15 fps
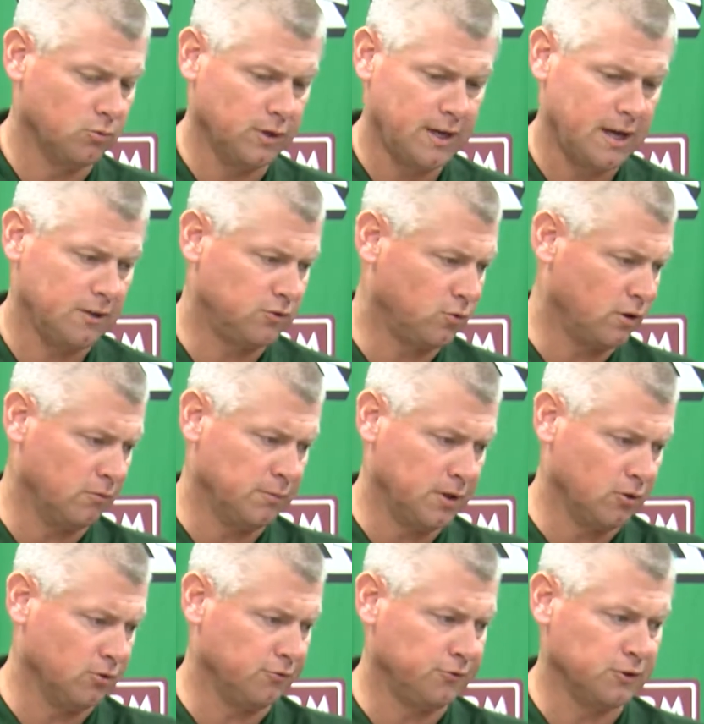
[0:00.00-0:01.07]
we had 12 men
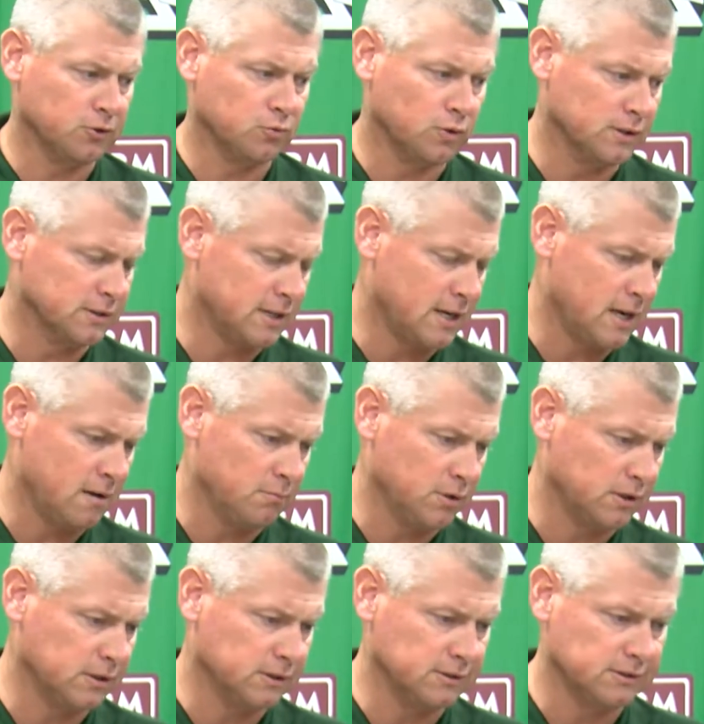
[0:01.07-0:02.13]
on the field one time
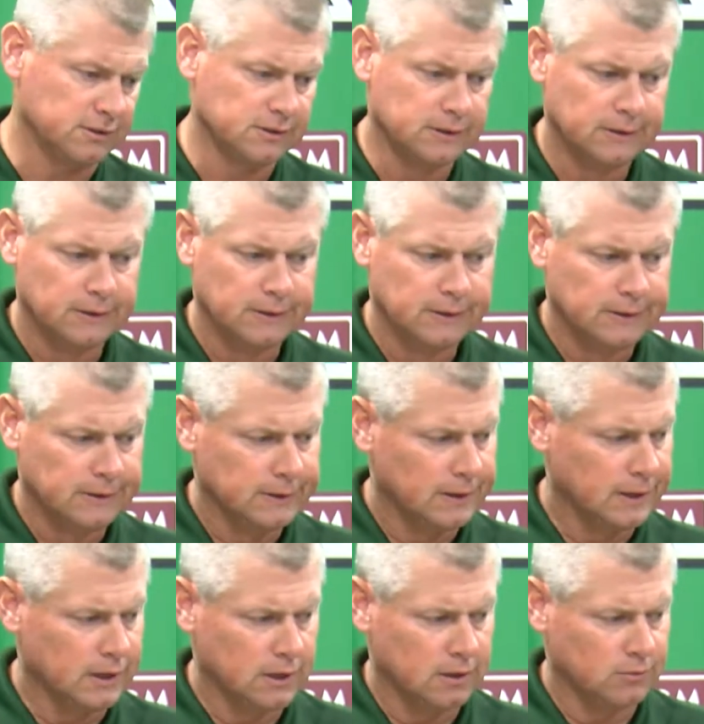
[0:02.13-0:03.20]
because
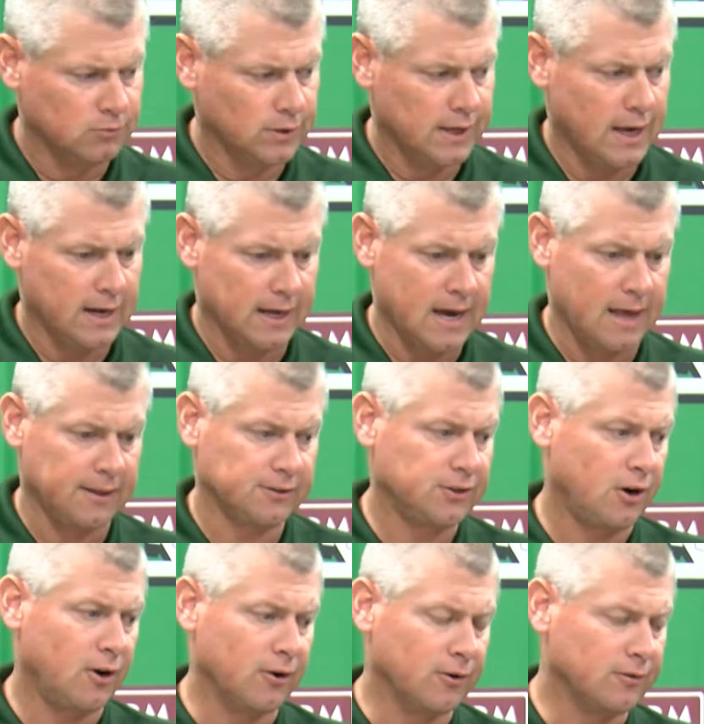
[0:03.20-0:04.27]
we got a guy that's
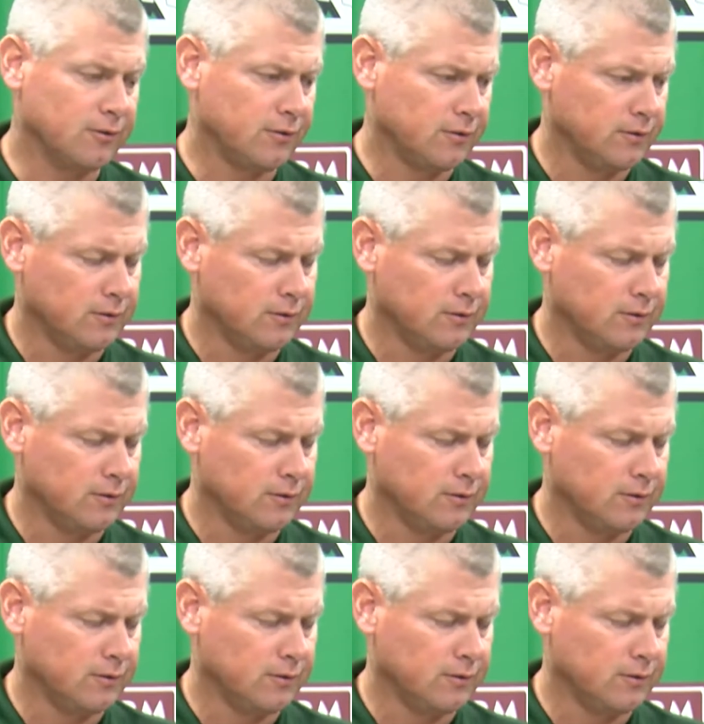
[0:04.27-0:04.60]
hurt,